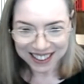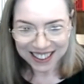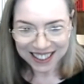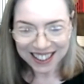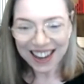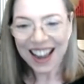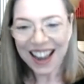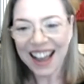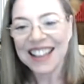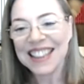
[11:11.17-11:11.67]

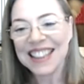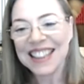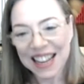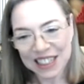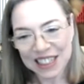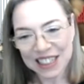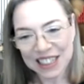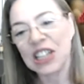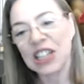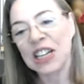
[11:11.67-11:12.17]
and
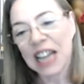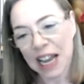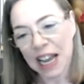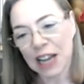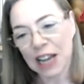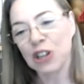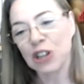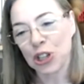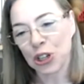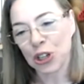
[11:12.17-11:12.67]
that
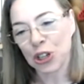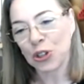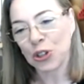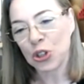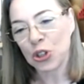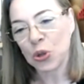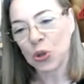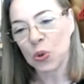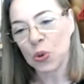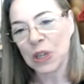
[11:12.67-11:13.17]
connection
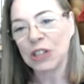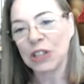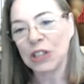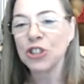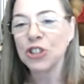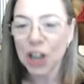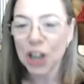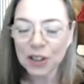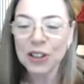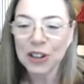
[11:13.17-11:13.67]
to each
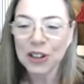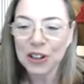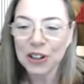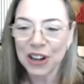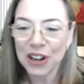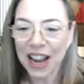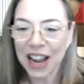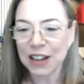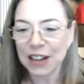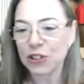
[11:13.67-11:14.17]

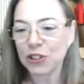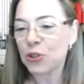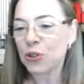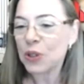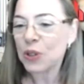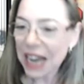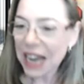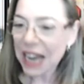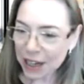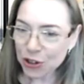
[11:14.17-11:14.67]
other and to
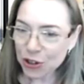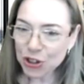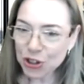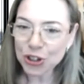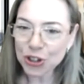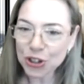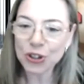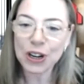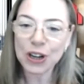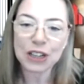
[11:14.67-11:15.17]

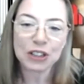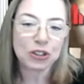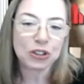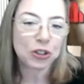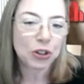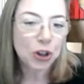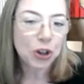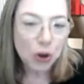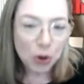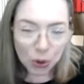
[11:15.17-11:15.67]
nature and to
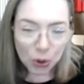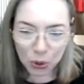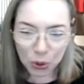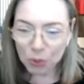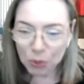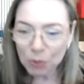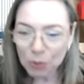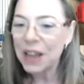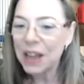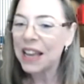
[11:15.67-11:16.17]

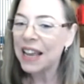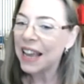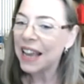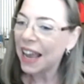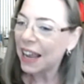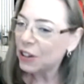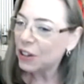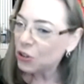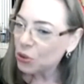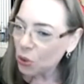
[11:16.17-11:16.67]
home
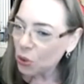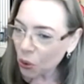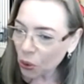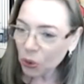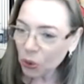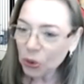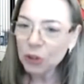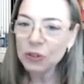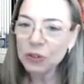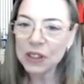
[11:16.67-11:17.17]
and to
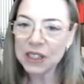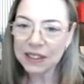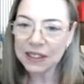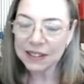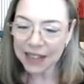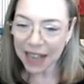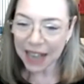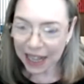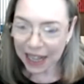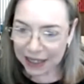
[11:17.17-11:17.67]
all of these
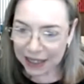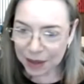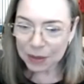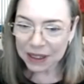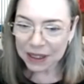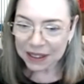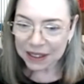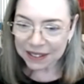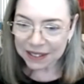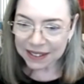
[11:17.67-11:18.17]

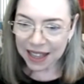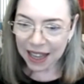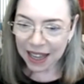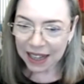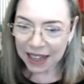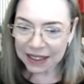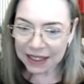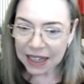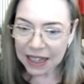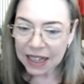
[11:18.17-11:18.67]
elements
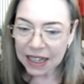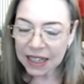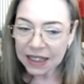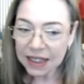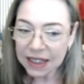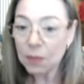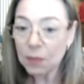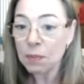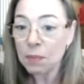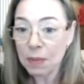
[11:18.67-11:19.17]
that
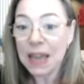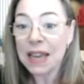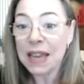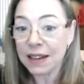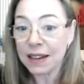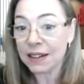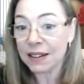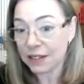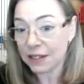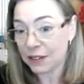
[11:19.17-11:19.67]
make
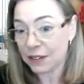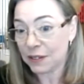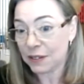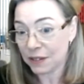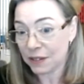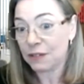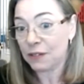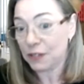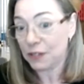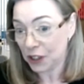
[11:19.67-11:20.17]
us
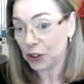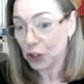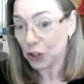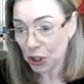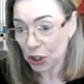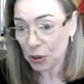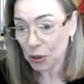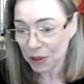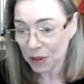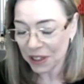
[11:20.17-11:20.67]
feel
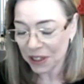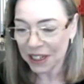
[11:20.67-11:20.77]
human.